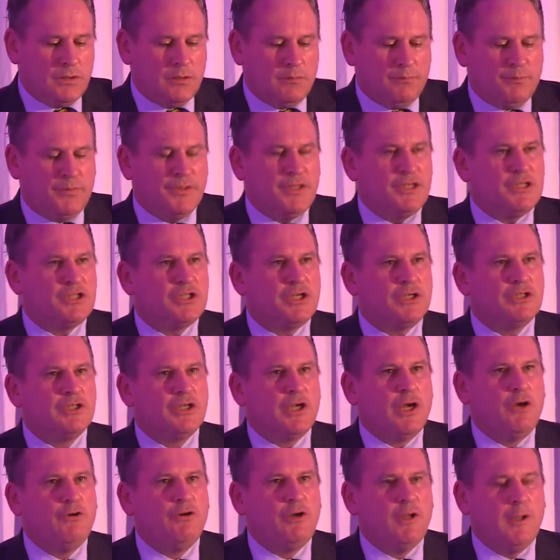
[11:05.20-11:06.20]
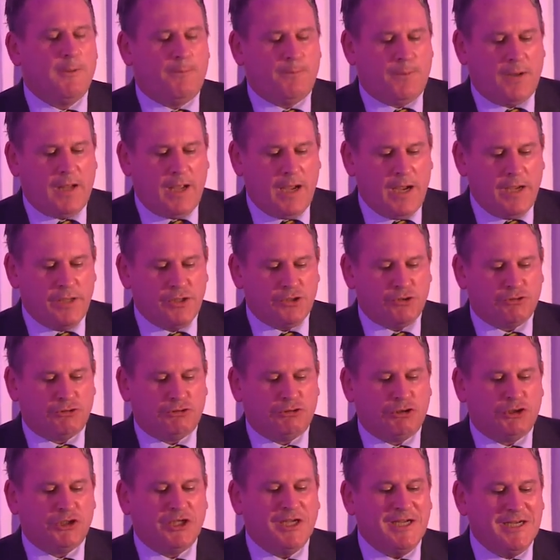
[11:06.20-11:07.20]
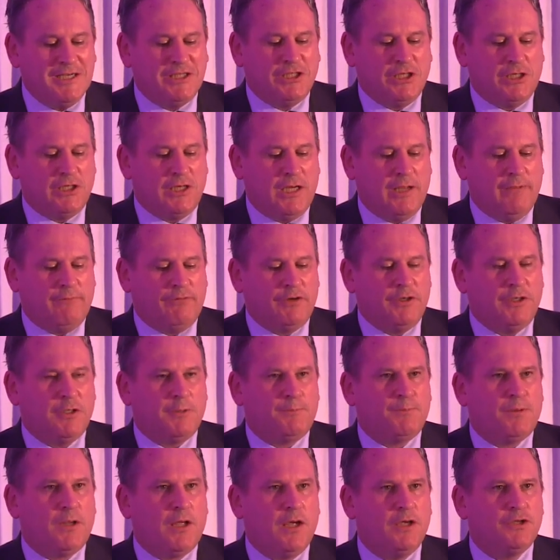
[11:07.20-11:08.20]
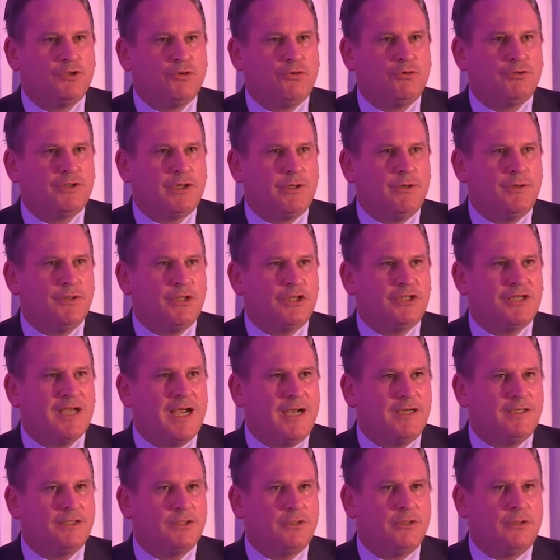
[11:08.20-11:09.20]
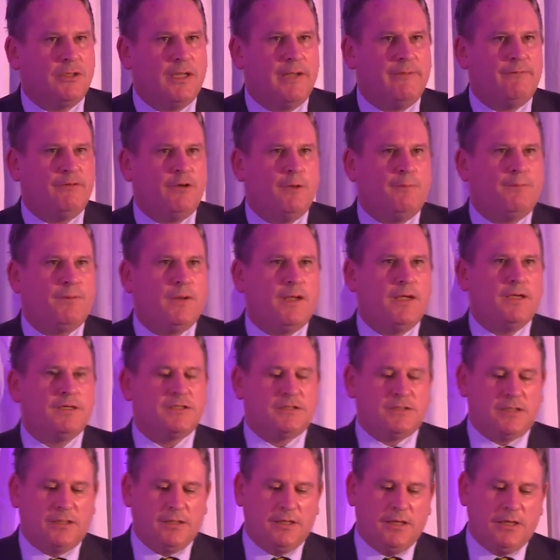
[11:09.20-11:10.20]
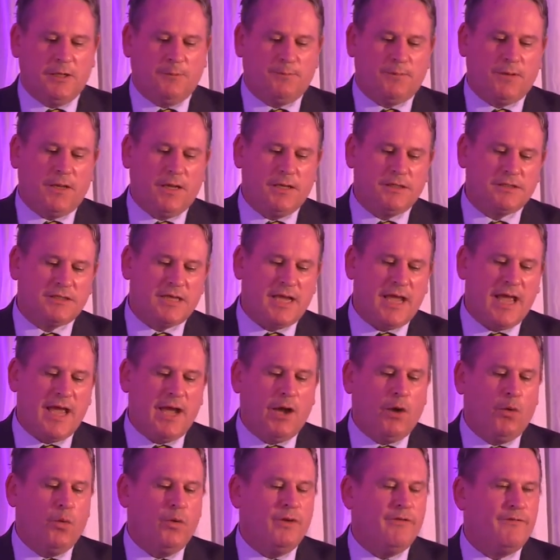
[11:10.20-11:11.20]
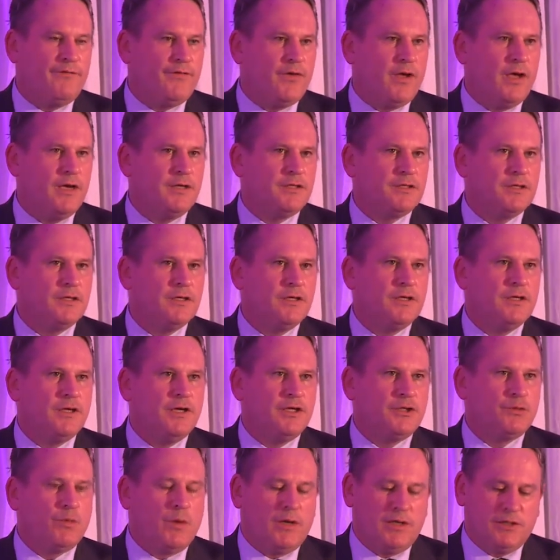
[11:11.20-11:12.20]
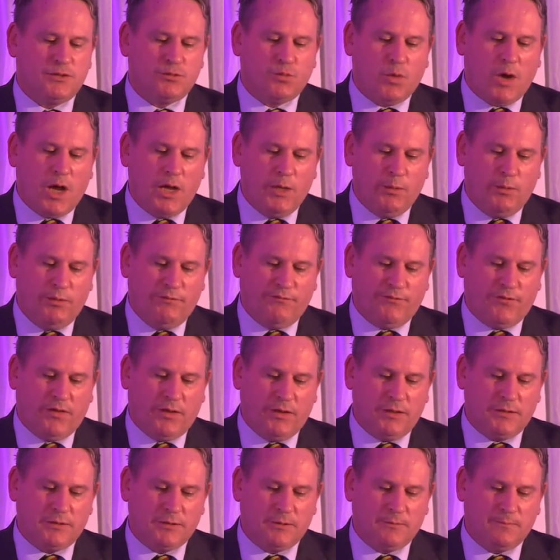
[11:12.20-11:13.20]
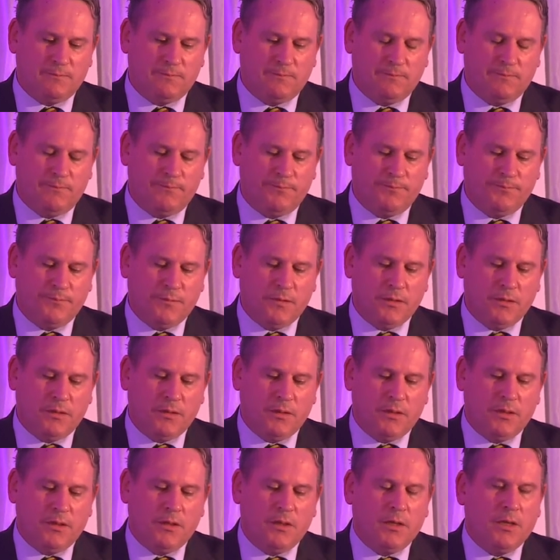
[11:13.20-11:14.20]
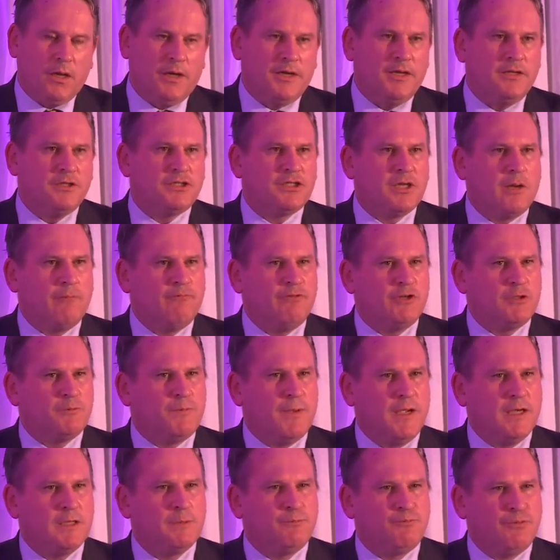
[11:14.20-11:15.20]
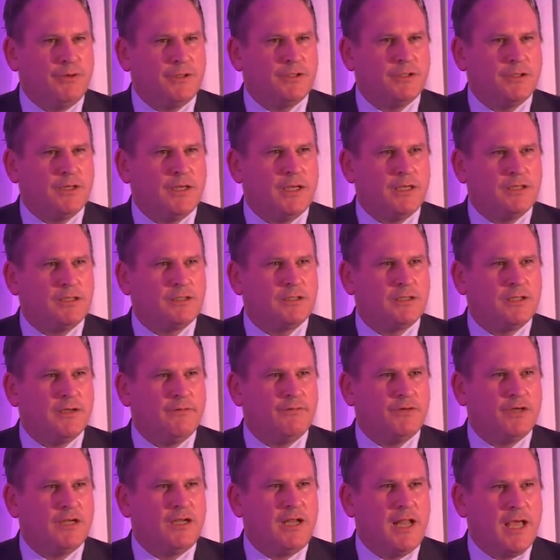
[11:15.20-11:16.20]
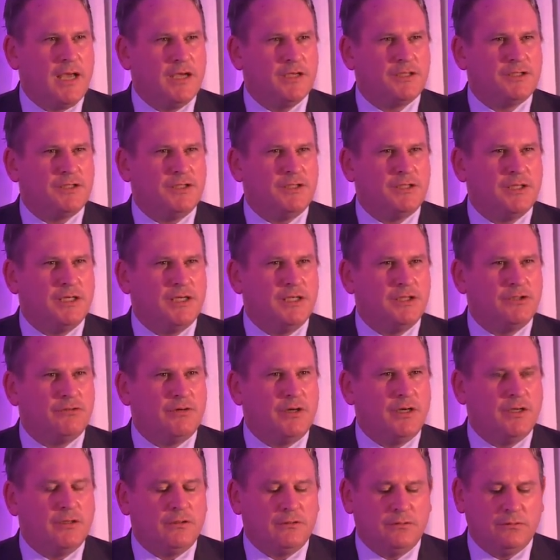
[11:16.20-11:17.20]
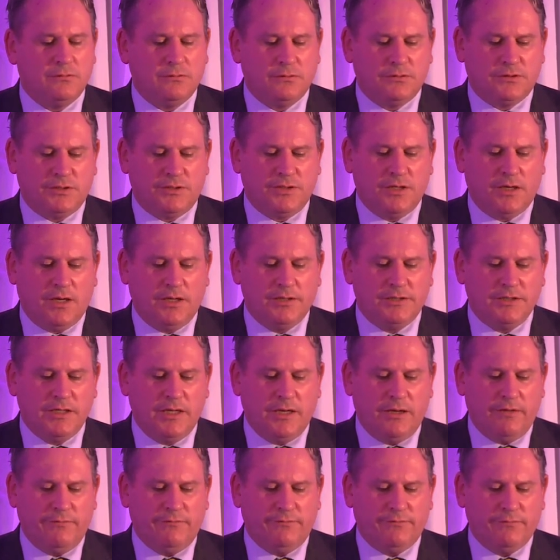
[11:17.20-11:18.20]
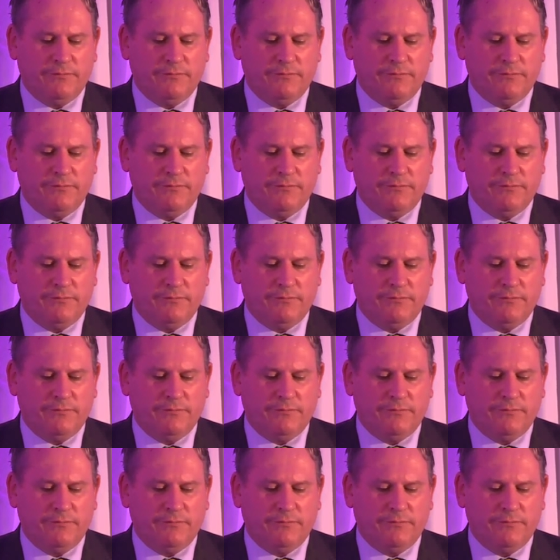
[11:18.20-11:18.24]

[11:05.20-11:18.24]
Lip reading: But this doesn't only apply at the strategic level, it applies also at the tactical level. It applies to how we fight as well as why we fight. And in some respects, Britain has given a legacy to Israel, to the IDF.